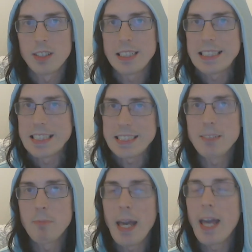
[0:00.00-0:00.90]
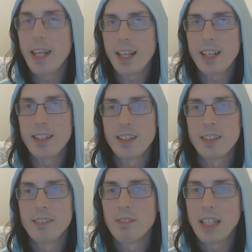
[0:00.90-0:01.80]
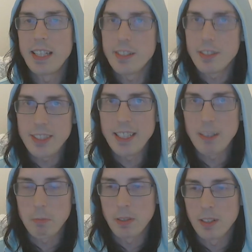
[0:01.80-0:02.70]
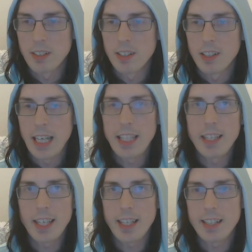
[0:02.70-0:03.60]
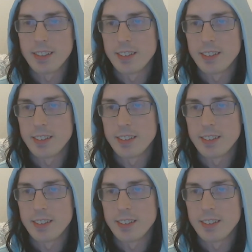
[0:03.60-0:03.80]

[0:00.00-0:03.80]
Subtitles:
systematic and deep and like